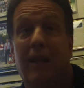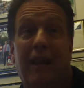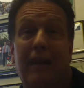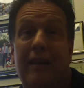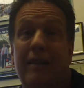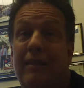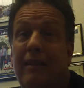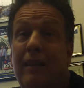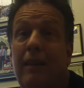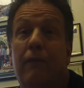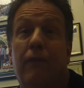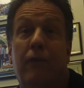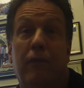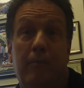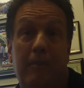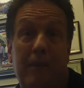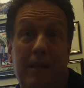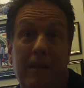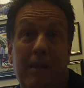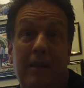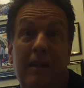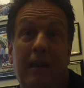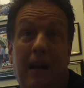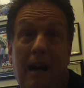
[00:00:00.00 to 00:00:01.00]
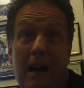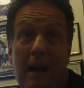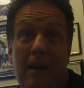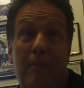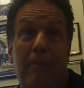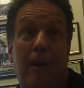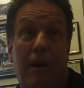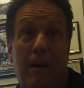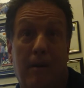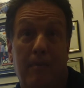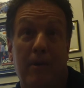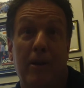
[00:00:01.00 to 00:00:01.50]
like I said, for me,
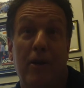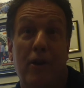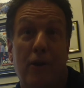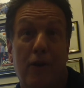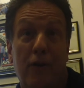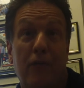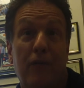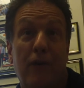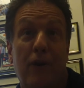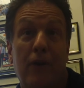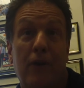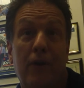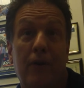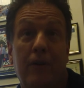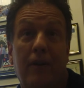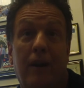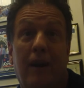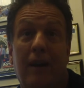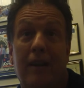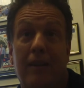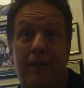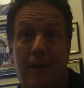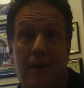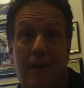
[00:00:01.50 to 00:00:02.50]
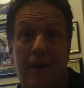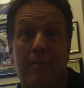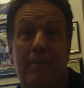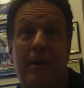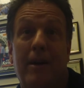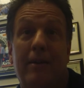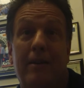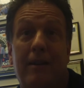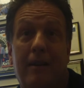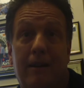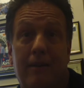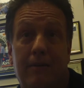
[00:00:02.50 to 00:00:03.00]
I'm, I'm a no vote. I thought
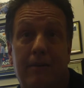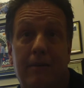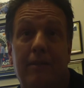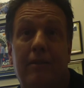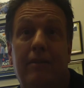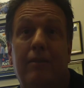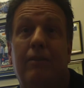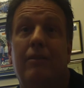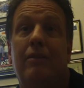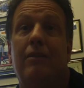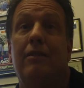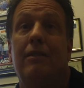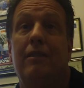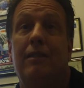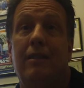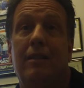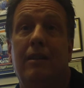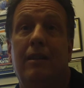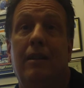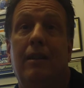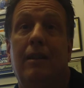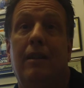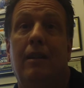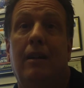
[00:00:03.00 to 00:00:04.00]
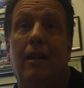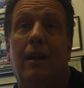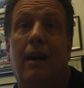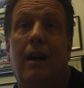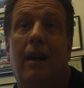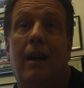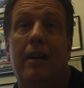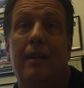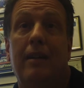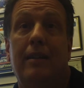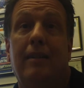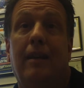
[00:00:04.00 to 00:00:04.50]
about it. I researched it.
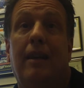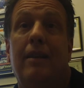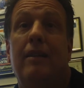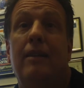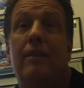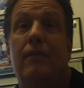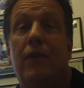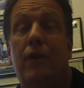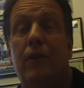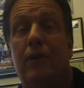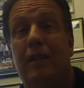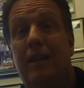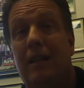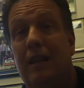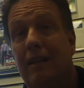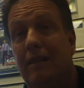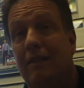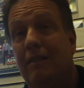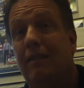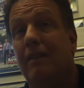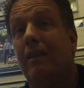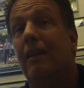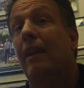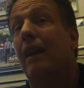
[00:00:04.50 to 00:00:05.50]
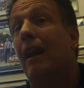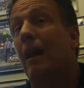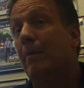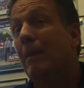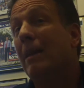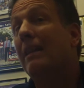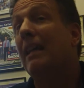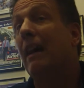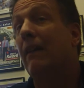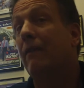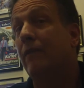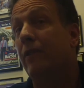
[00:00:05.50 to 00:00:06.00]
I decided to vote against it, and I
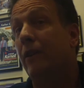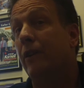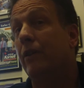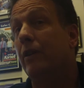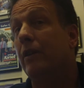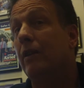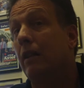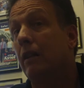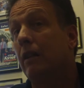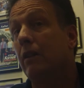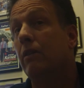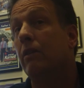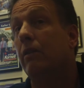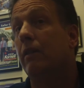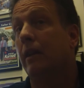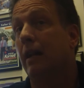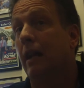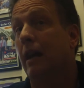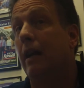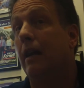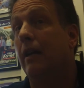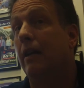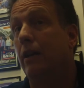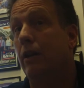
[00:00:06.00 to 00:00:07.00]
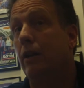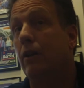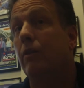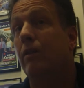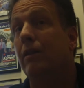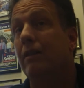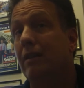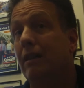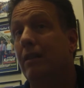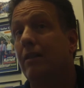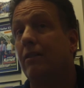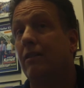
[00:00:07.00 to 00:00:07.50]
made that very clear that I had no
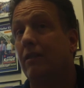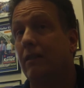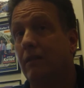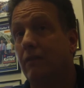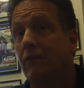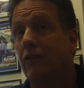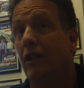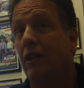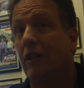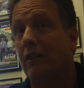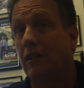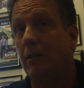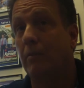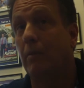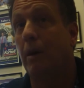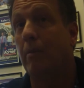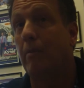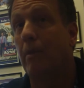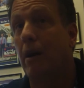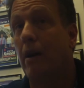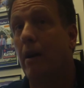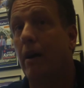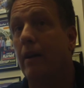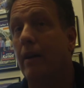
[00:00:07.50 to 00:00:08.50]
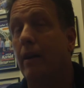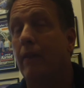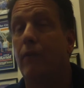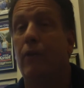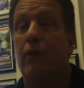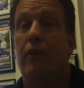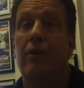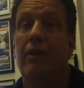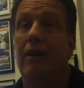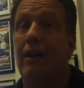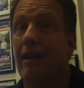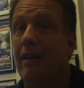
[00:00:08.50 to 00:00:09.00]
intention of changing my mind. I've
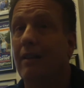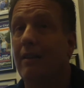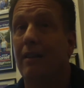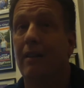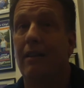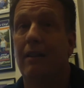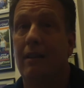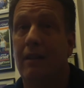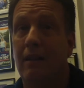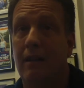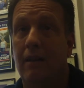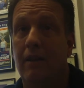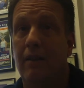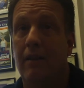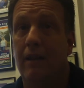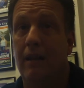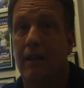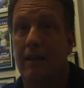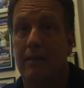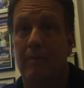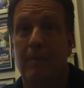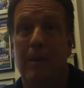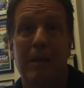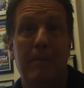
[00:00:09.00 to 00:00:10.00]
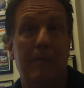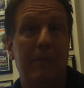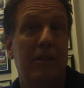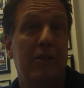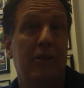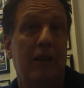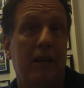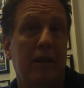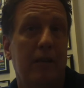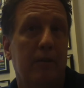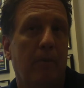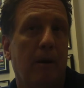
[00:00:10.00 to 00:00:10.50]
heard nothing that has made me
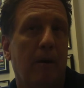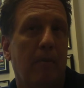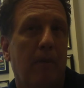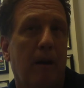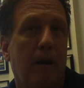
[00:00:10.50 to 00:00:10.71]
change my